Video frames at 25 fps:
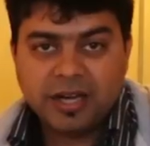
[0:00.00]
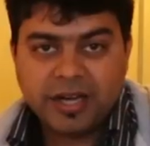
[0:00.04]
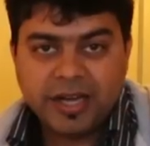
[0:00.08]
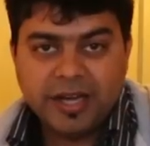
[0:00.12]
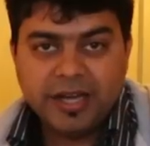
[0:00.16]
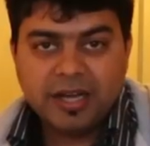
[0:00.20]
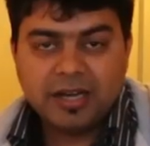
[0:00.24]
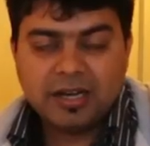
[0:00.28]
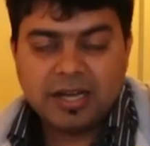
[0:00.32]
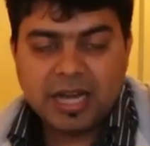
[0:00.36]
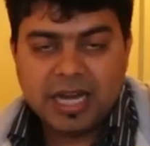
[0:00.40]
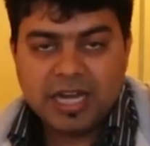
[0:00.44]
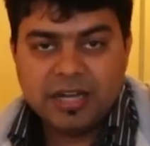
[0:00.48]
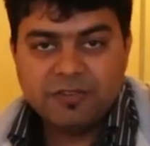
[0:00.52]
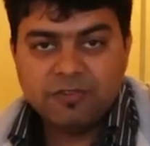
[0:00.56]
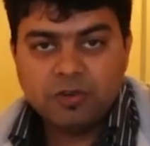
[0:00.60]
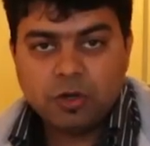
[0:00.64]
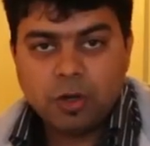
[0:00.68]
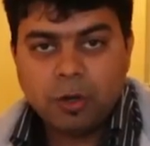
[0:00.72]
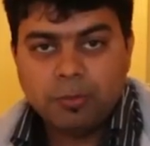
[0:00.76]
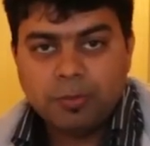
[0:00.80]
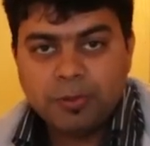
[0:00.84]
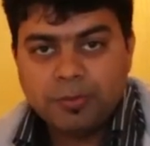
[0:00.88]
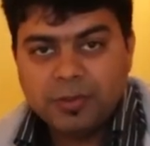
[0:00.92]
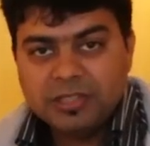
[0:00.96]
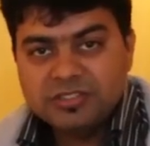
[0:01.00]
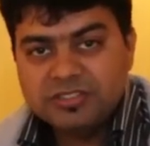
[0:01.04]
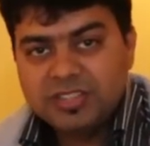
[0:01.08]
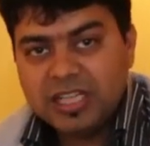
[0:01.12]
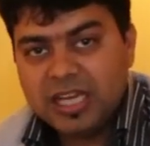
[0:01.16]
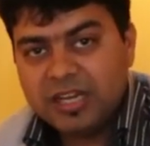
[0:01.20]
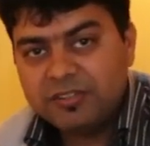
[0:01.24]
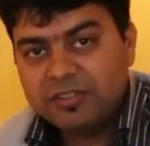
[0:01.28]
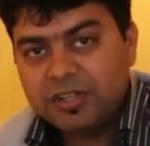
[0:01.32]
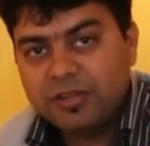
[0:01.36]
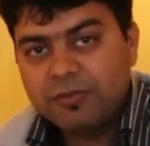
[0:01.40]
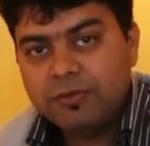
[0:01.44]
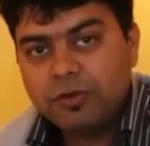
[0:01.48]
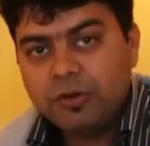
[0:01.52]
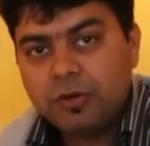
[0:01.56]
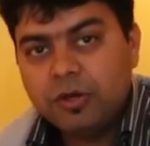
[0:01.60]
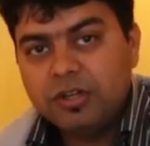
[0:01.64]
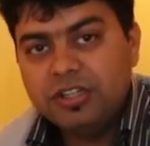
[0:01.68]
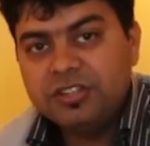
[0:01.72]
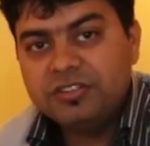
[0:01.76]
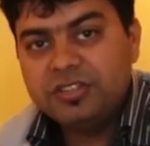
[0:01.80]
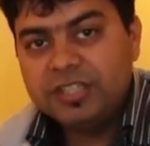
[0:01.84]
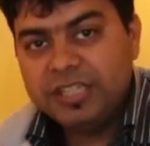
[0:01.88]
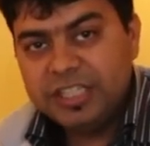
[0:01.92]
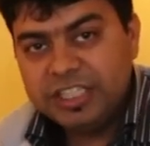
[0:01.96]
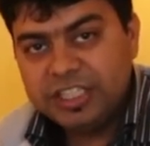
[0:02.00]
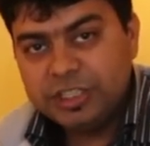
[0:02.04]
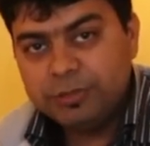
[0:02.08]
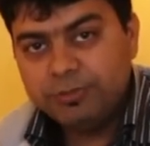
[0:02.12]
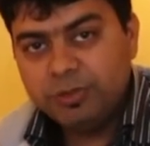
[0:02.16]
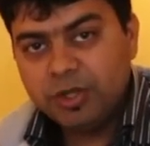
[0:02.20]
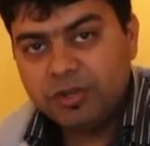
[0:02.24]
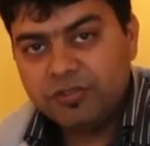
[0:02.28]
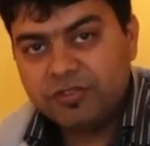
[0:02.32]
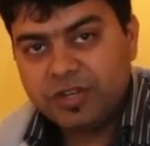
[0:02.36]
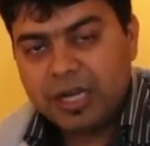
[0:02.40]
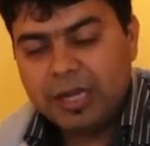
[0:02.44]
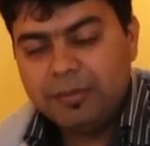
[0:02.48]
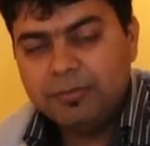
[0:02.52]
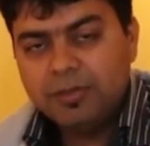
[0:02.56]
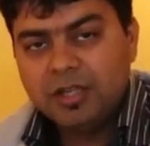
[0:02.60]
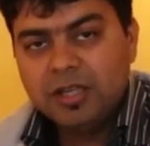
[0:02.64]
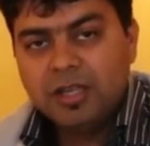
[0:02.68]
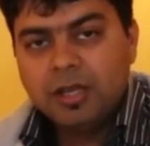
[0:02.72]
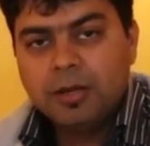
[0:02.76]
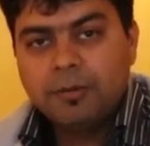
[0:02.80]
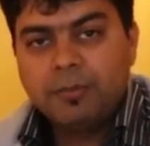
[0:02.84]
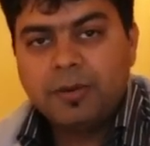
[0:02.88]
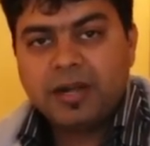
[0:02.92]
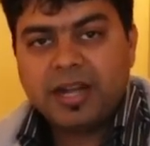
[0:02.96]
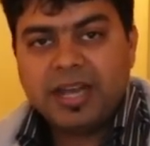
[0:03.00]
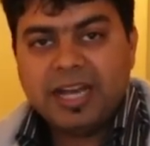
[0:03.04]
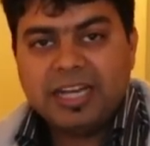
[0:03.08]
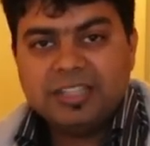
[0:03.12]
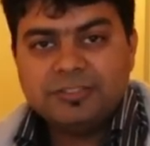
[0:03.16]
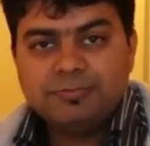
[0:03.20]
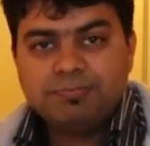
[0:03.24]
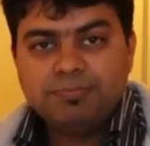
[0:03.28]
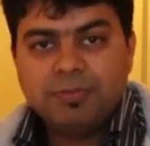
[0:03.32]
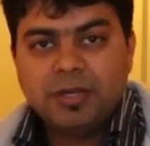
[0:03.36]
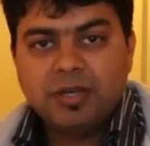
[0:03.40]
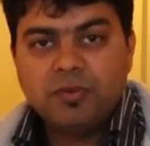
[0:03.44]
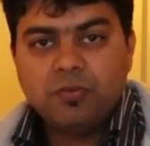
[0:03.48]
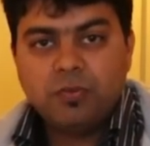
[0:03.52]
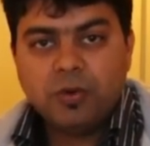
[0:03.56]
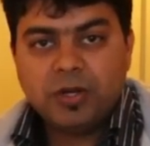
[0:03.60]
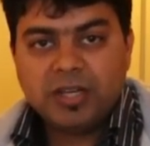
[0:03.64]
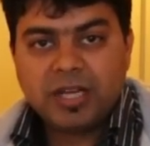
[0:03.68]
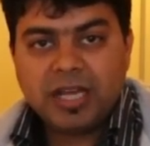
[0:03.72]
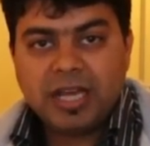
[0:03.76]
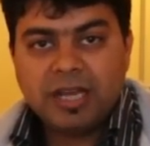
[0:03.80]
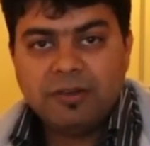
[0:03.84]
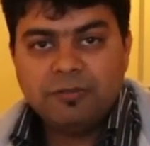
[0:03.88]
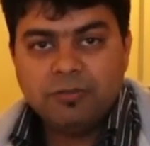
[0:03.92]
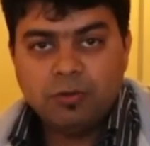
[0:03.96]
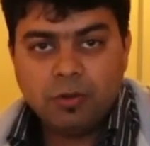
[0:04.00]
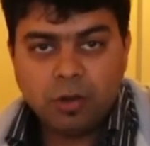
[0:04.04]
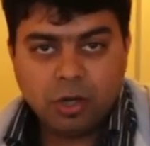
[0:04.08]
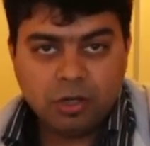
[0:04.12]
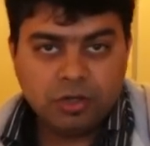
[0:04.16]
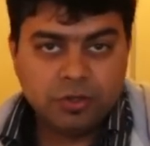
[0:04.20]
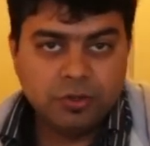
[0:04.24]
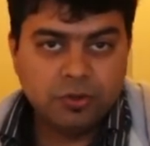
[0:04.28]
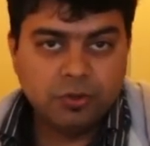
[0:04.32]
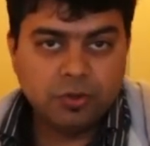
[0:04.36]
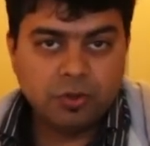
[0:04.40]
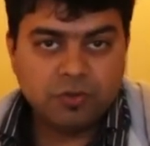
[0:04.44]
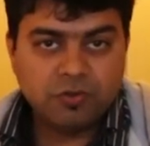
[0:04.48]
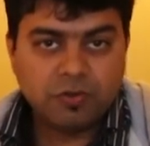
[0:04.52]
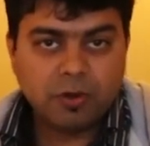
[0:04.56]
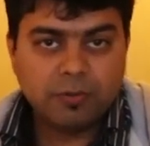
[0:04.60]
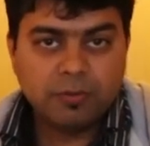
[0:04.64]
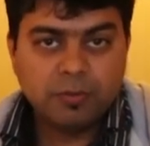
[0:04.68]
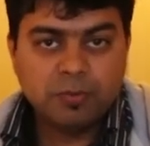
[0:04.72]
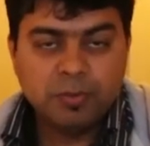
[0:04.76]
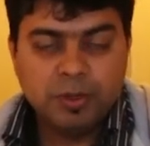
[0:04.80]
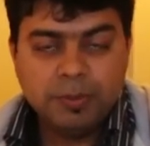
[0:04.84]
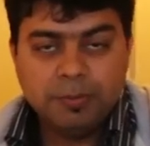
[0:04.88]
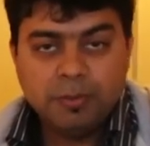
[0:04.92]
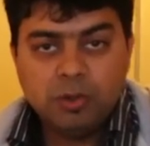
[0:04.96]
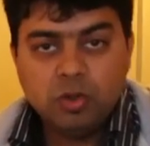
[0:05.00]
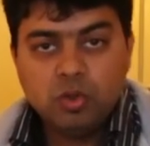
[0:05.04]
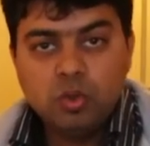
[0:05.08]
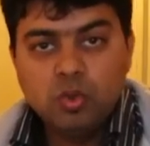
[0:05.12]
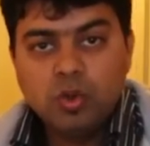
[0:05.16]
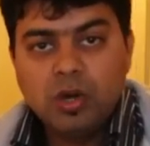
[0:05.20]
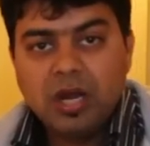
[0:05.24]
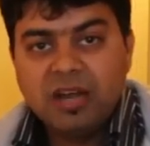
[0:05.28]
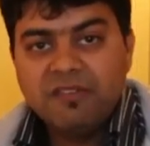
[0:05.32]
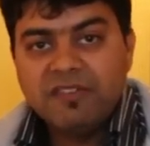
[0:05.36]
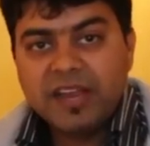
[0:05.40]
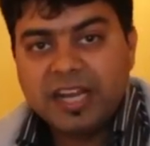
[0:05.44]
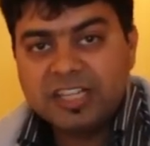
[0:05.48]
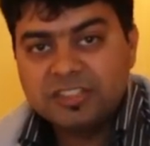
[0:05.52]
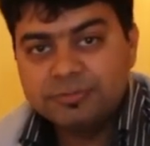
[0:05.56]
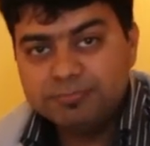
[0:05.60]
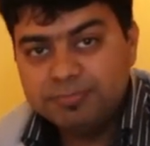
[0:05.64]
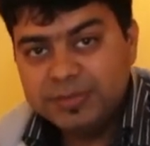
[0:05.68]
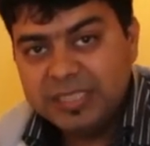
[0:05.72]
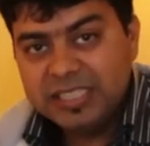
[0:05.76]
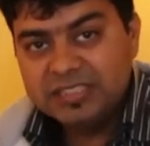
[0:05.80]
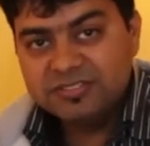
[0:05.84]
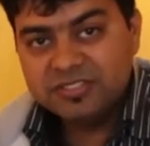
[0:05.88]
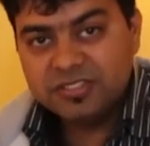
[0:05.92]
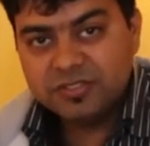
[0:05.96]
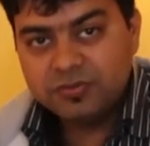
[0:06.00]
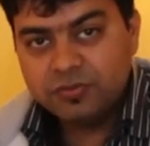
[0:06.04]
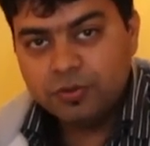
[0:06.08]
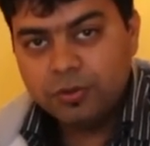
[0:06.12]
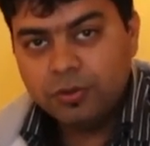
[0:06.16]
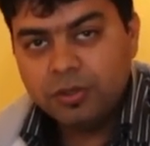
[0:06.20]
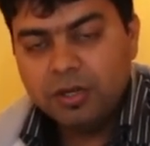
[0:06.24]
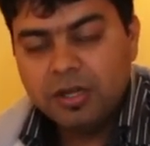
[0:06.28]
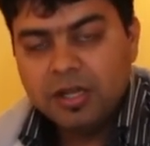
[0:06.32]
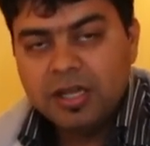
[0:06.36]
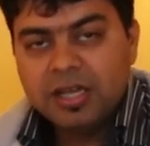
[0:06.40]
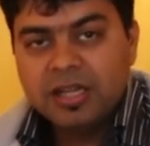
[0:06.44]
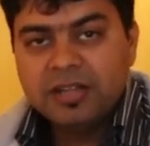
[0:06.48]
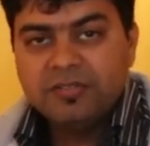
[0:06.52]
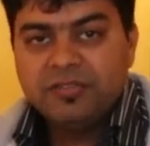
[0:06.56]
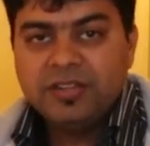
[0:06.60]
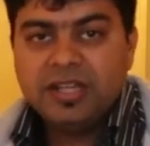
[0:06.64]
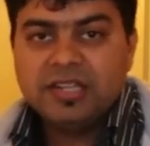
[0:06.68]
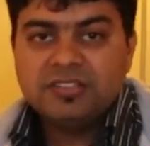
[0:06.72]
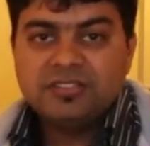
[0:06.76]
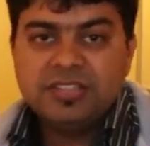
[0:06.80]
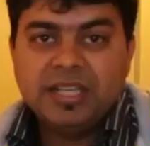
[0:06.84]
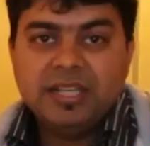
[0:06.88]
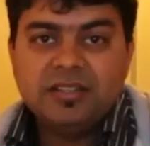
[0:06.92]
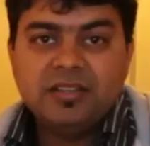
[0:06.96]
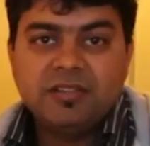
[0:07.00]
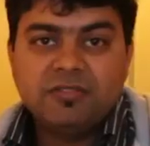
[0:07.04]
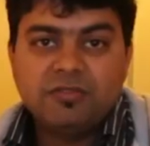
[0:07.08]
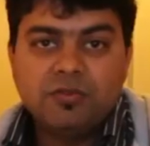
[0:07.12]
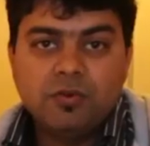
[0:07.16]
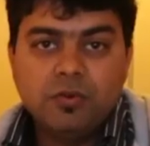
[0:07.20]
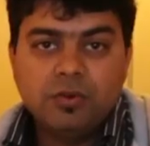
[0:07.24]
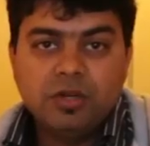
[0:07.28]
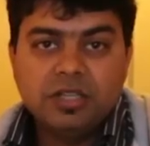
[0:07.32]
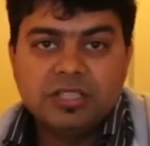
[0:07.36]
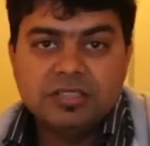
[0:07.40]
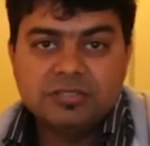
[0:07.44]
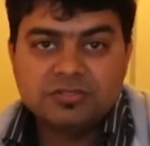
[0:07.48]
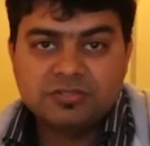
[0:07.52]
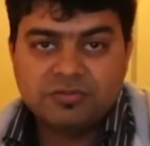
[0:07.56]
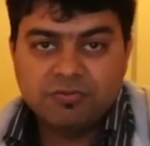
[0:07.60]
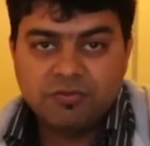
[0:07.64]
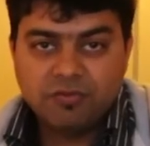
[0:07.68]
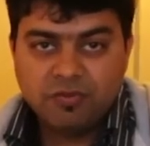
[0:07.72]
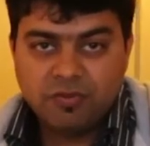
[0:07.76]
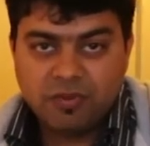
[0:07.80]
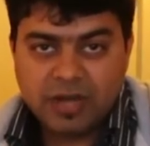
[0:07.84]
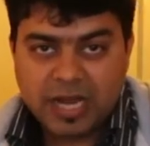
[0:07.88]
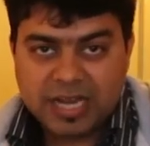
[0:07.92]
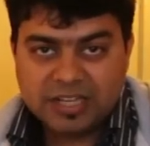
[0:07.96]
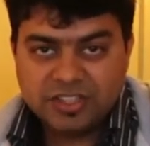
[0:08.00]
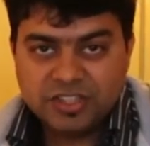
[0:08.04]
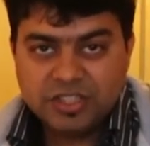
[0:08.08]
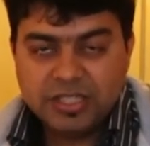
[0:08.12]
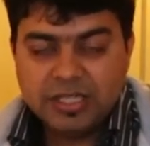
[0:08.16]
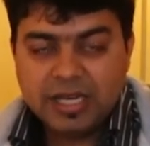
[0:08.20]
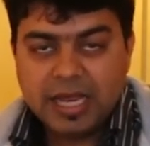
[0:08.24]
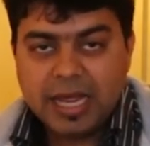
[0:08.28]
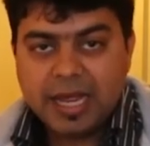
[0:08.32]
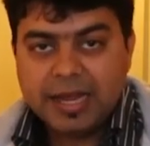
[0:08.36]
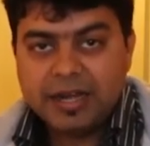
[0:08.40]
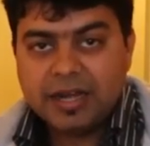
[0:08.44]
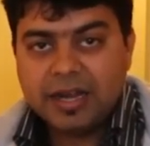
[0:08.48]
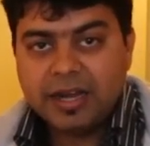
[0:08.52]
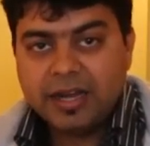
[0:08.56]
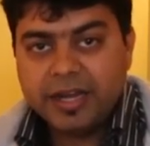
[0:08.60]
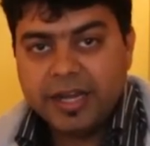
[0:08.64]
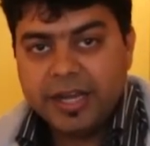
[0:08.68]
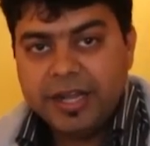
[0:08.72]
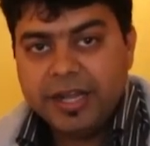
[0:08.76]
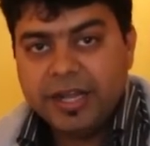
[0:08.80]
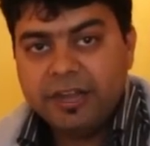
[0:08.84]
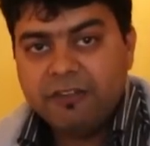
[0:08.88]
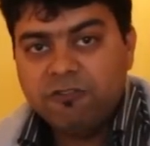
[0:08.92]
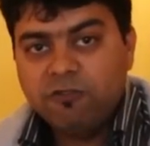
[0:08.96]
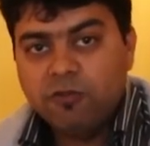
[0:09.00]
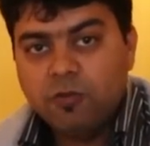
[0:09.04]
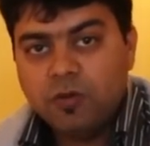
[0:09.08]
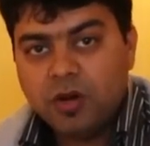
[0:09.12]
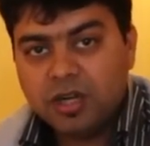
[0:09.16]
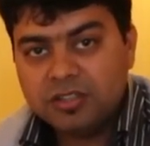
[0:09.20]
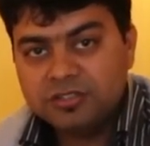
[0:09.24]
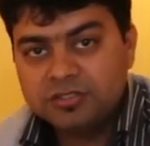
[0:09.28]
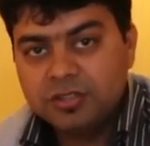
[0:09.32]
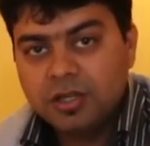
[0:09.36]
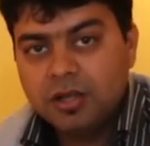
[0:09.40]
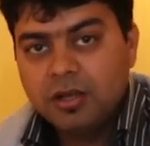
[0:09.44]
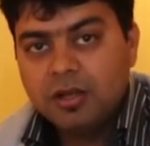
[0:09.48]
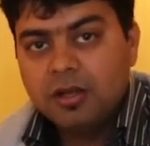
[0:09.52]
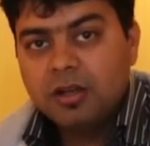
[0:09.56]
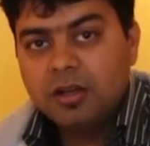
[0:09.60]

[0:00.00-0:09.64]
again a kind of a compromise. They have given only 3 GB of RAM, but as per what I have got to know from the people who have experienced the phone, they are saying the phone is flashy, and again it works